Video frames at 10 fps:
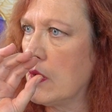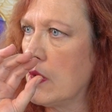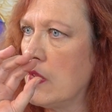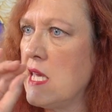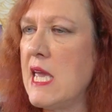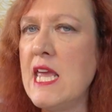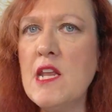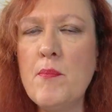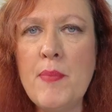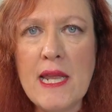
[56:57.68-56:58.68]
the
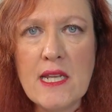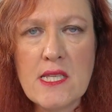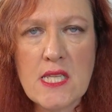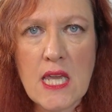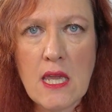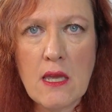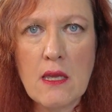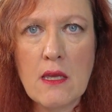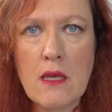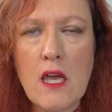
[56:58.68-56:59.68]
inability
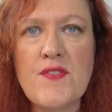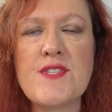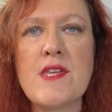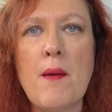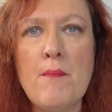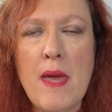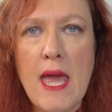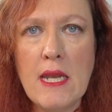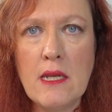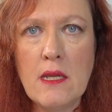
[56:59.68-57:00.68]
of some
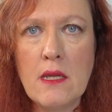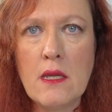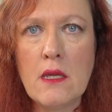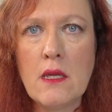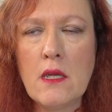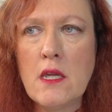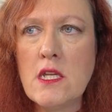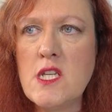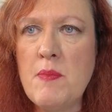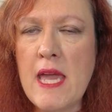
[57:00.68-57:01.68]
men
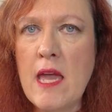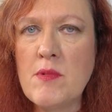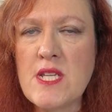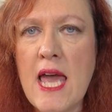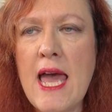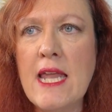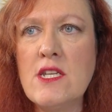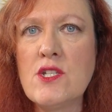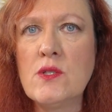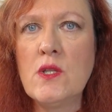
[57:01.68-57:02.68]
to be able to
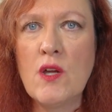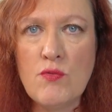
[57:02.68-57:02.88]
handle a